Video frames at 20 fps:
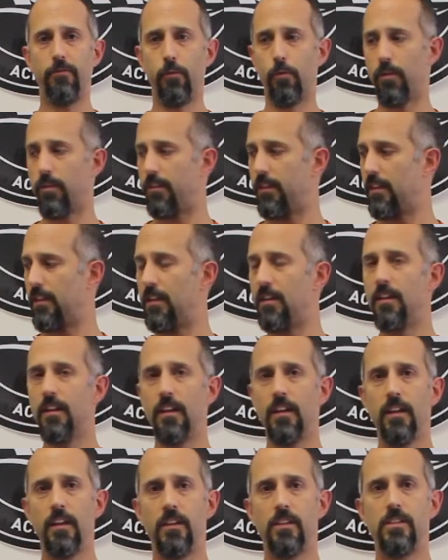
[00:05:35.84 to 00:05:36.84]
for the
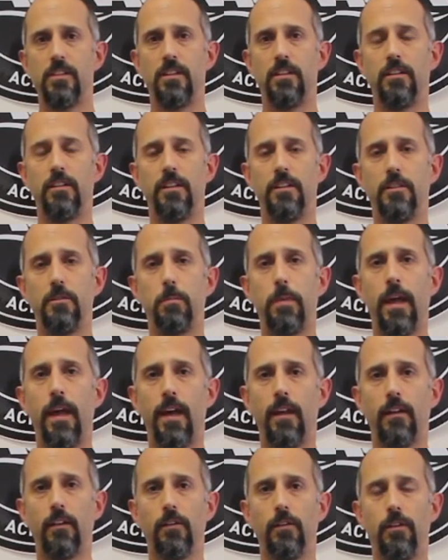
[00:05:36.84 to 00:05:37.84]
serious
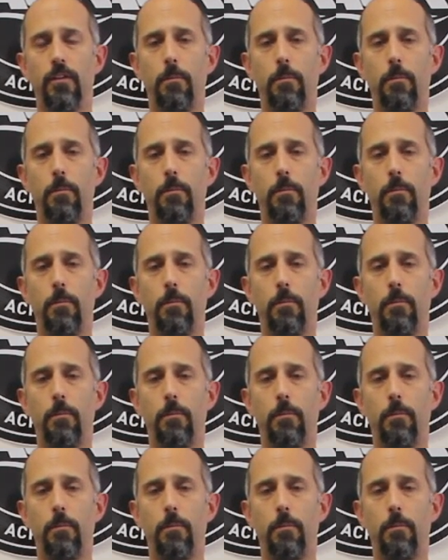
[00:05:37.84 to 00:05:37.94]
paddler or